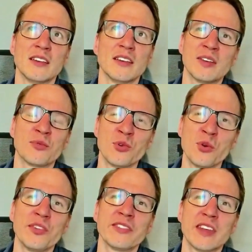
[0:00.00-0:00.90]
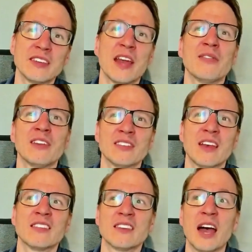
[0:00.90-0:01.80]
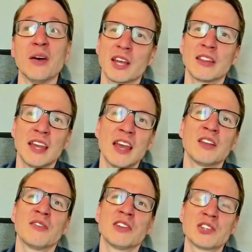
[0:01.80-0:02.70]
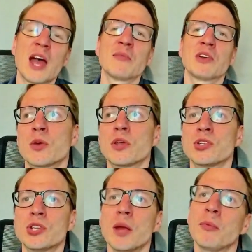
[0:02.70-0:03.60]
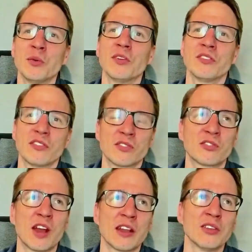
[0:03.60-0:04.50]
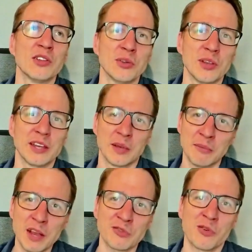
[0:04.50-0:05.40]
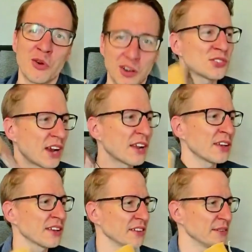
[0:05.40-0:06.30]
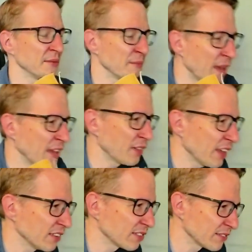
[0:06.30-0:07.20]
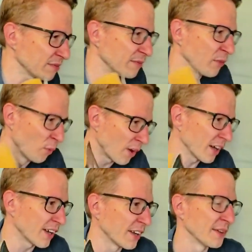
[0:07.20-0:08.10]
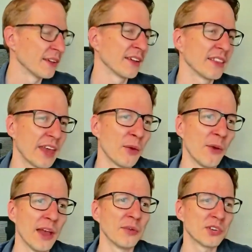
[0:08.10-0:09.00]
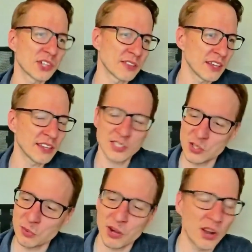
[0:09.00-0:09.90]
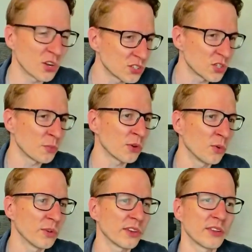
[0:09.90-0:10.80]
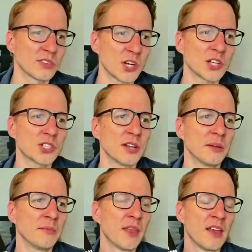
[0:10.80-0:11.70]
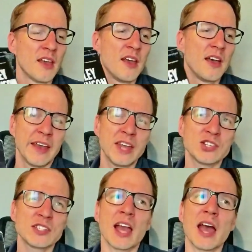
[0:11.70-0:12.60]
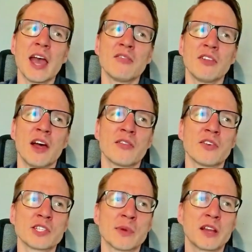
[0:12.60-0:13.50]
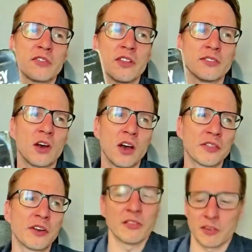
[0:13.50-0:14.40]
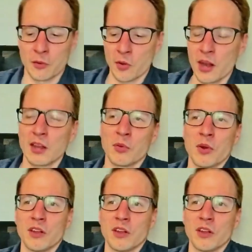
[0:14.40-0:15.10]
rules that Devi sets out. At the end of a chapter, the ship will just try to do like a metaphor or try to make things work that way, which I think is a super cool construction. I have a lot of respect for this author from a writing point of